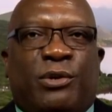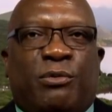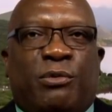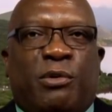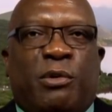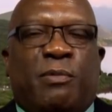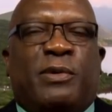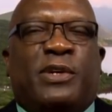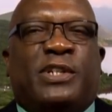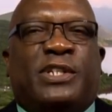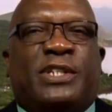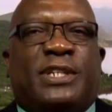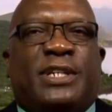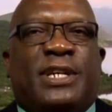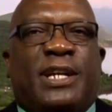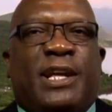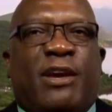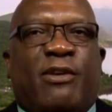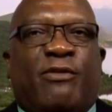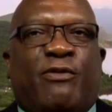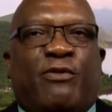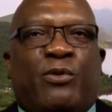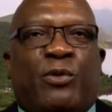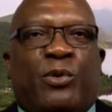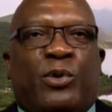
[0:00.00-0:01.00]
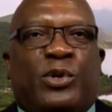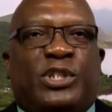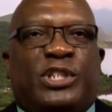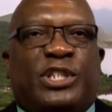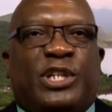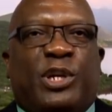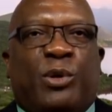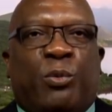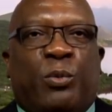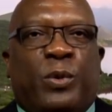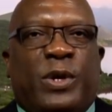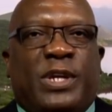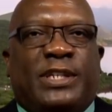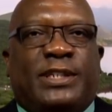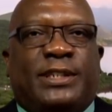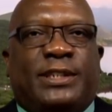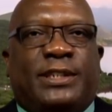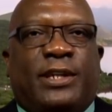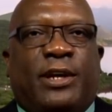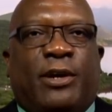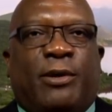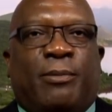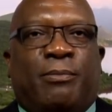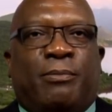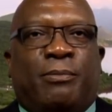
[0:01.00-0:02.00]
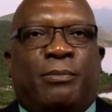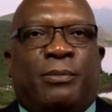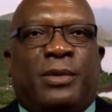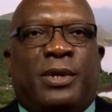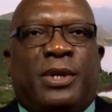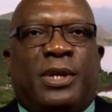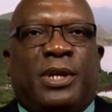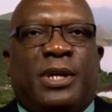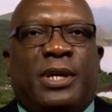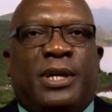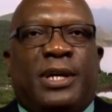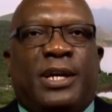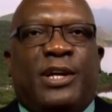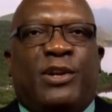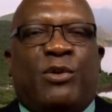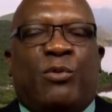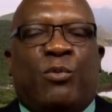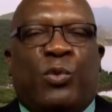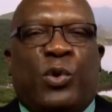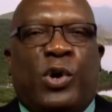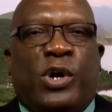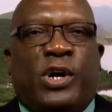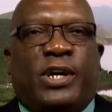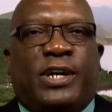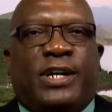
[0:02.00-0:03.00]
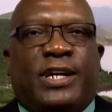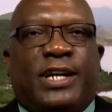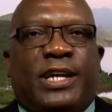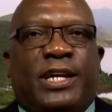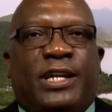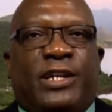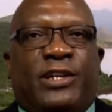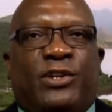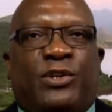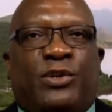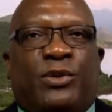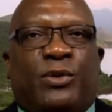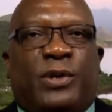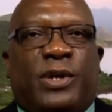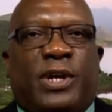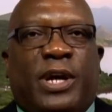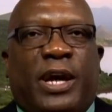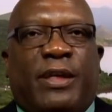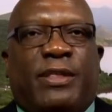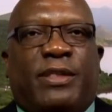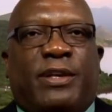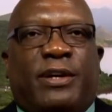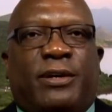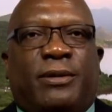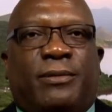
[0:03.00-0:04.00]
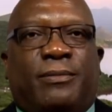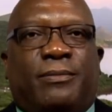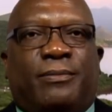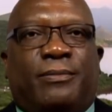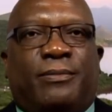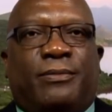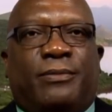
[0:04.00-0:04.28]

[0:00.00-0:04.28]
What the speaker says: We must therefore see wisdom in working together.